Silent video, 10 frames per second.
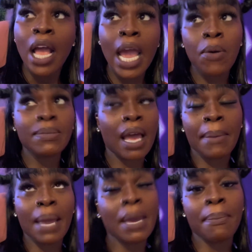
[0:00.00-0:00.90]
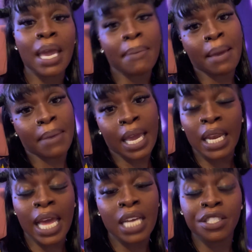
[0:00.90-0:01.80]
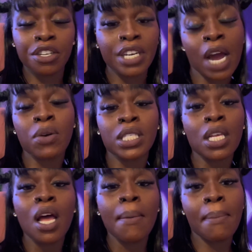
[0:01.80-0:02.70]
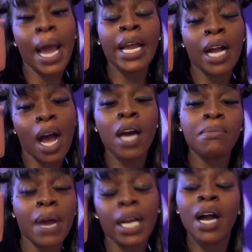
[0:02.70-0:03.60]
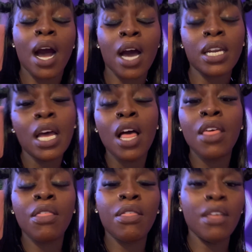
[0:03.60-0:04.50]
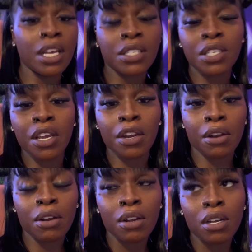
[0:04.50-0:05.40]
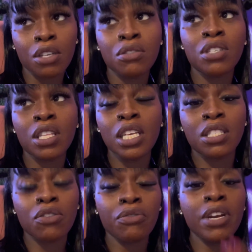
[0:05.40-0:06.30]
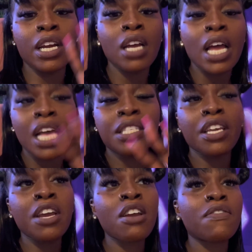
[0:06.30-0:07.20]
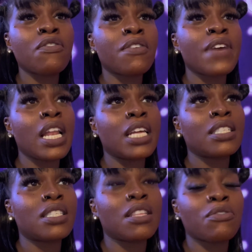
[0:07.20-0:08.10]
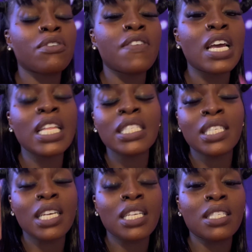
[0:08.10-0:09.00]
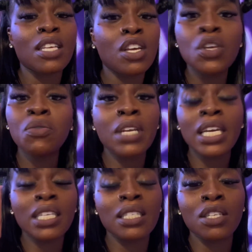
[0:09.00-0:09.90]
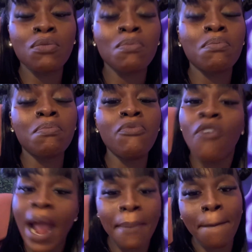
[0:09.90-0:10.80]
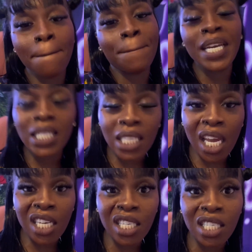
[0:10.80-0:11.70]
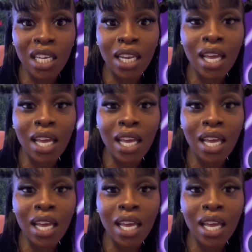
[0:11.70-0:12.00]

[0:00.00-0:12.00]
It was my man, my man, my man last year. Now it's my God, my God this year. You see, it's the real, it's the year of the revealance, and the revealance is you niggas and you rap bitches ain't shit